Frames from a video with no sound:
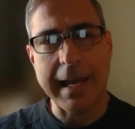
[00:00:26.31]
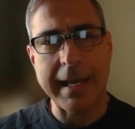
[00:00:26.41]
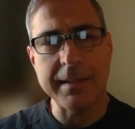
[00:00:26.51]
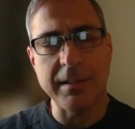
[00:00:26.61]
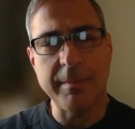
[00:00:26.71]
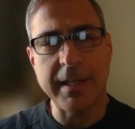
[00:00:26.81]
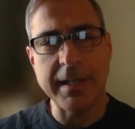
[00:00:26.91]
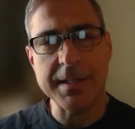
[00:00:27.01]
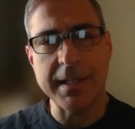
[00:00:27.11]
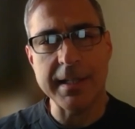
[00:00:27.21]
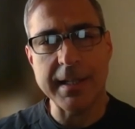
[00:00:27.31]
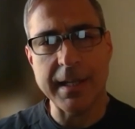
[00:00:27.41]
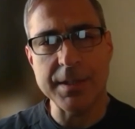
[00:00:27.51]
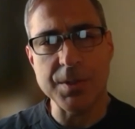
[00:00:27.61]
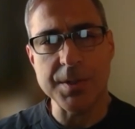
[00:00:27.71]
and eliminates any
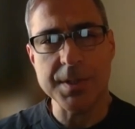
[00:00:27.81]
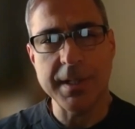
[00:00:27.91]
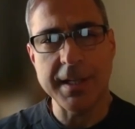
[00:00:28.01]
cancers.